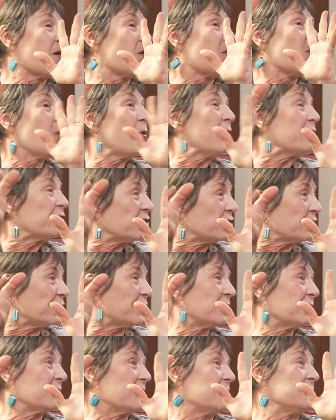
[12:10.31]

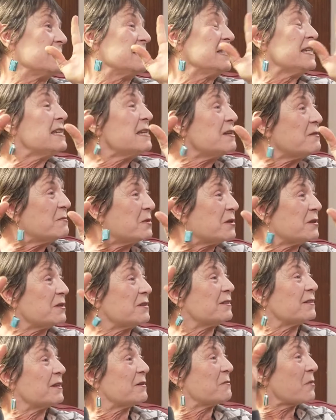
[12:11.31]
witches and
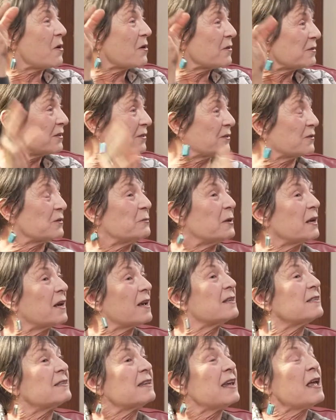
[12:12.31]
demons and monsters,
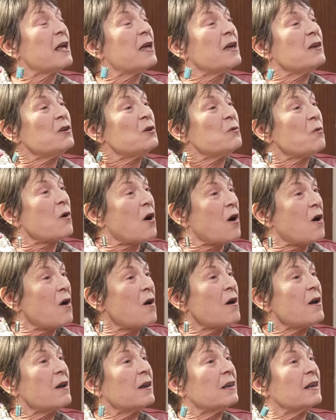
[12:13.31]
because you
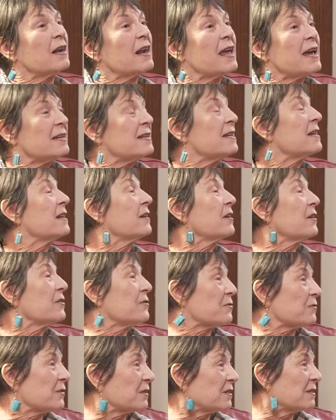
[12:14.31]
are letting
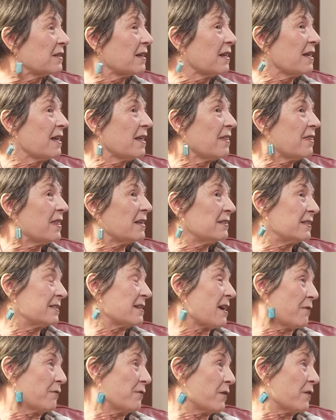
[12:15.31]
loose the
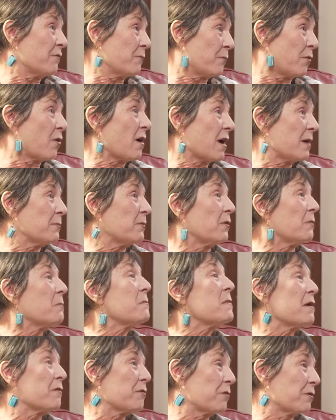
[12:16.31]
stuff of primal
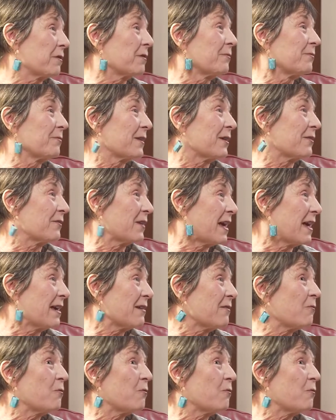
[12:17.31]
myth, okay?